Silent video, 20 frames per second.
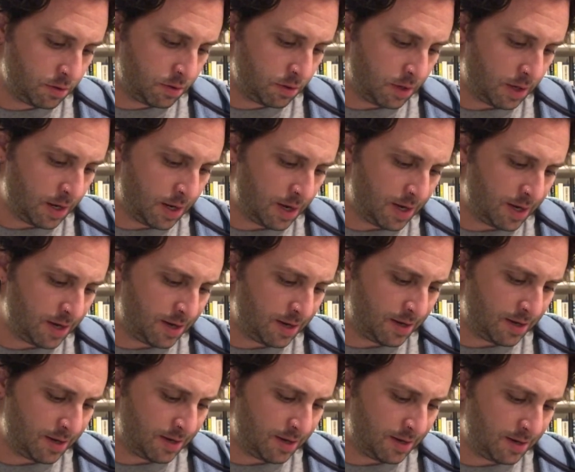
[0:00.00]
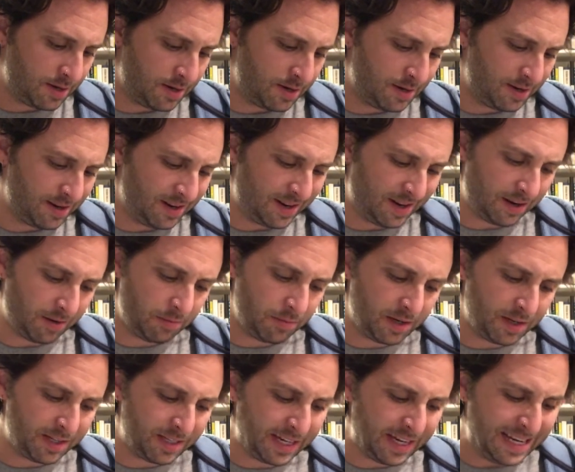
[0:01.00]
I'm going
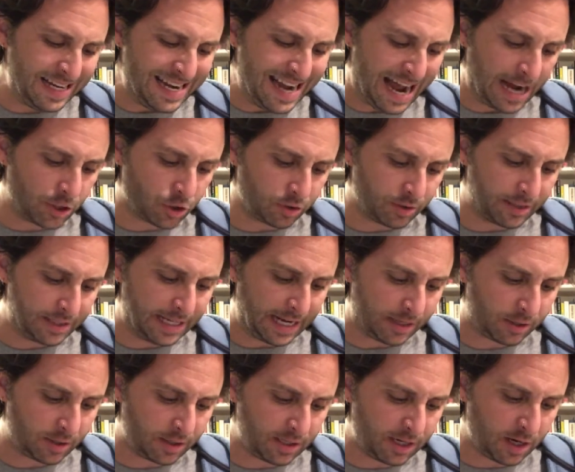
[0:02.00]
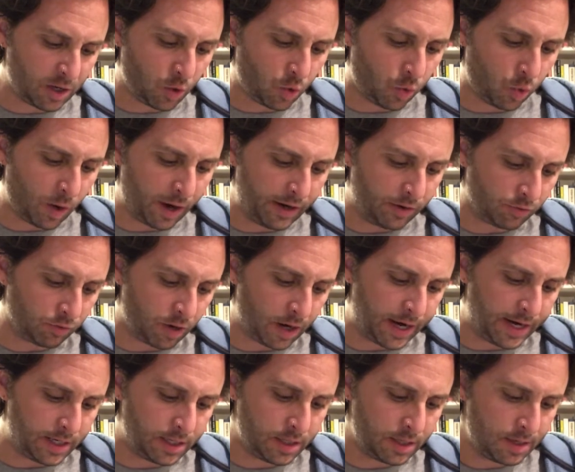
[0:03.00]
to say natural disaster. It's not quite
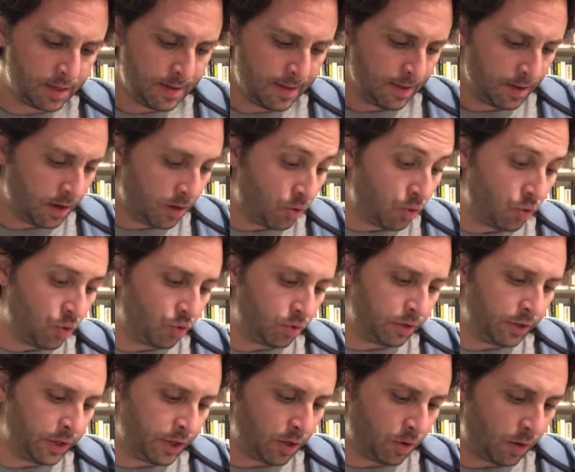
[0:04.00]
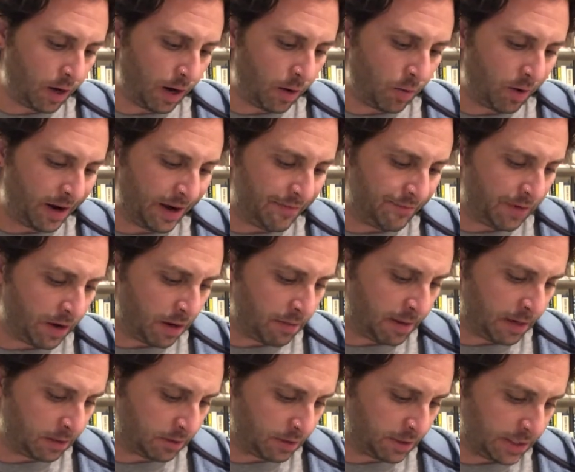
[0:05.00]
right. Ooh, you know what? I want
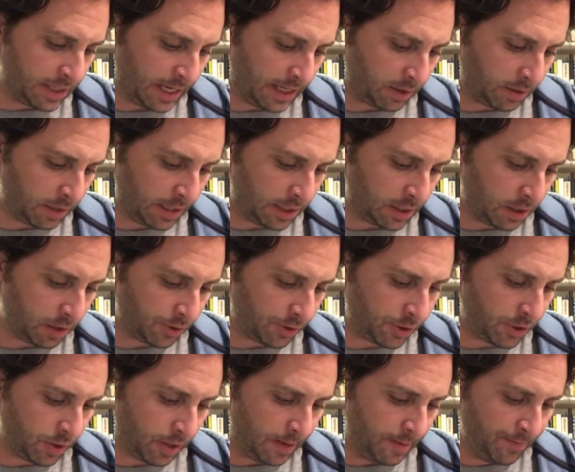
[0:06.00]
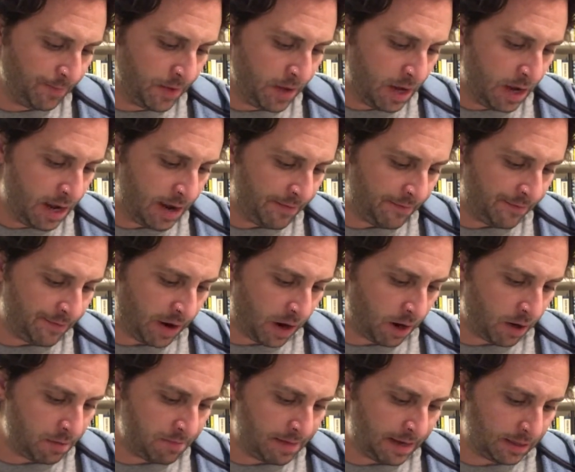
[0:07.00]
environmental disaster. That's closer to it.
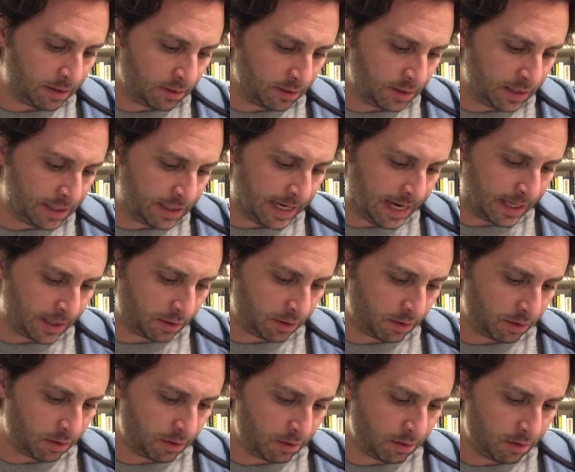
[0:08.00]
Environmental disaster.